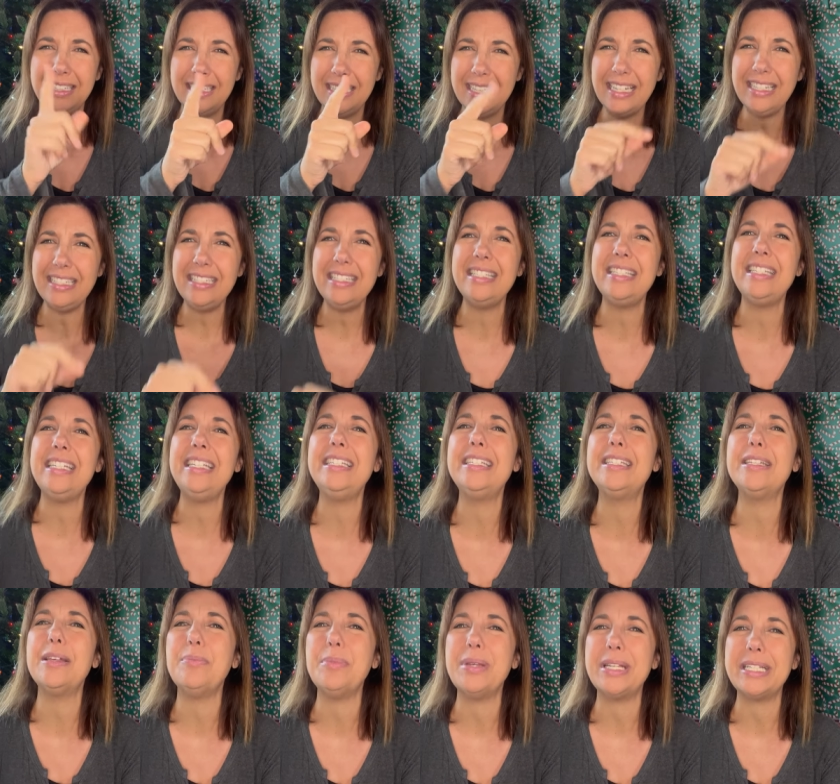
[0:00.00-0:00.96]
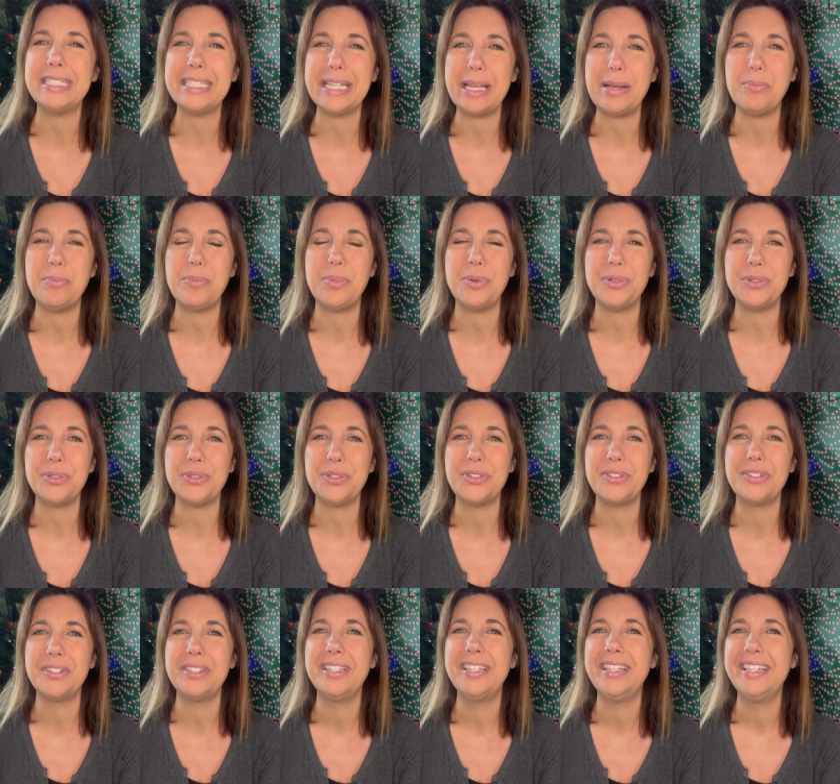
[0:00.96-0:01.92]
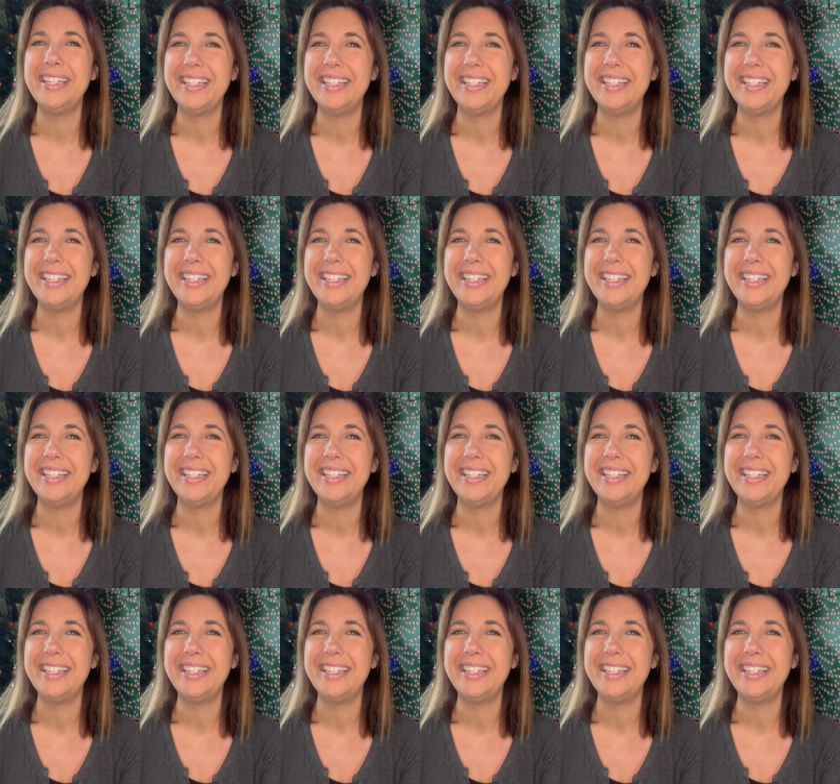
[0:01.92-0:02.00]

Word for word: Let's see some examples.